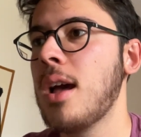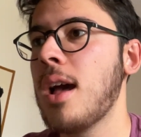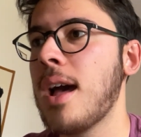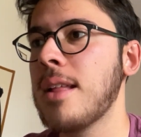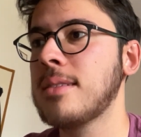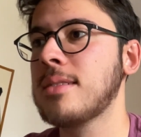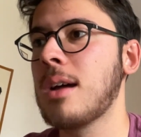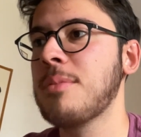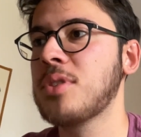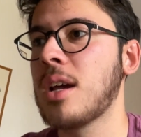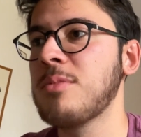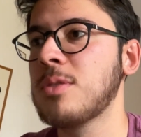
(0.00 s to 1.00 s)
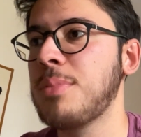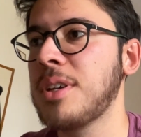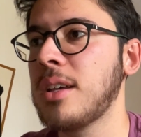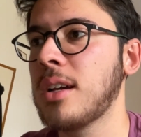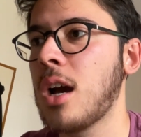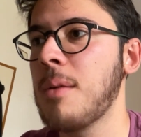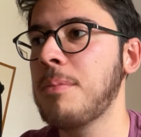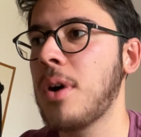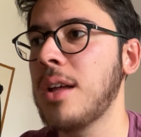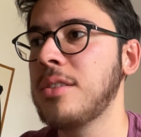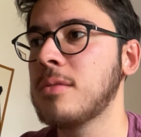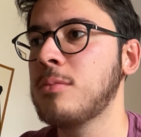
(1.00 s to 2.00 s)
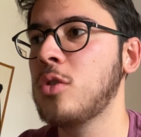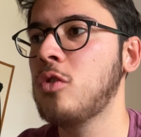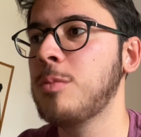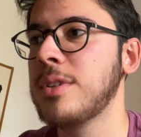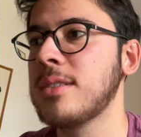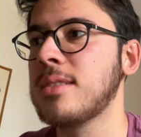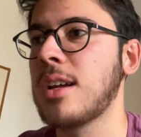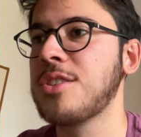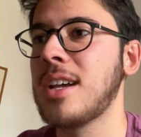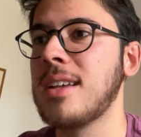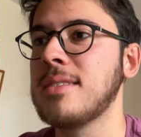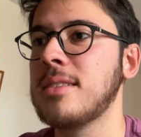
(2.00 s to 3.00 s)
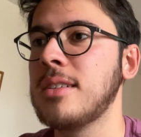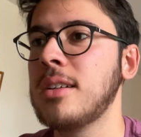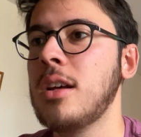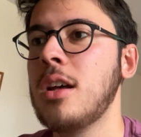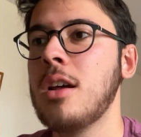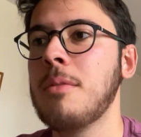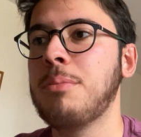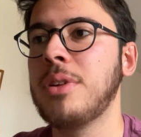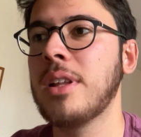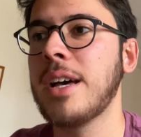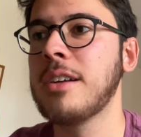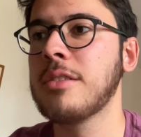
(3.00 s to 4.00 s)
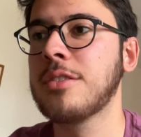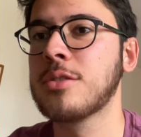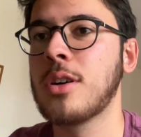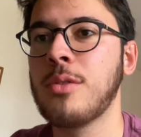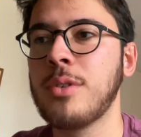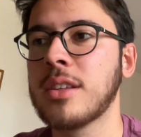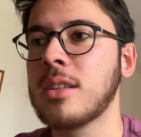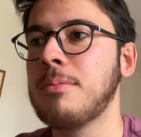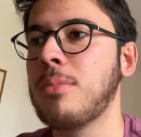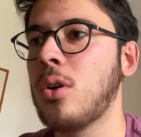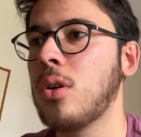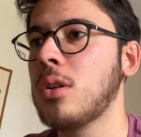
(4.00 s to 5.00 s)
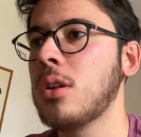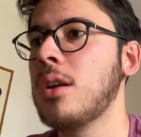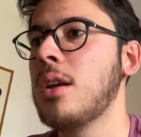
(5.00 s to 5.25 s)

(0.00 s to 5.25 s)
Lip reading: and sometimes picking up other movements such as the player throwing the ball,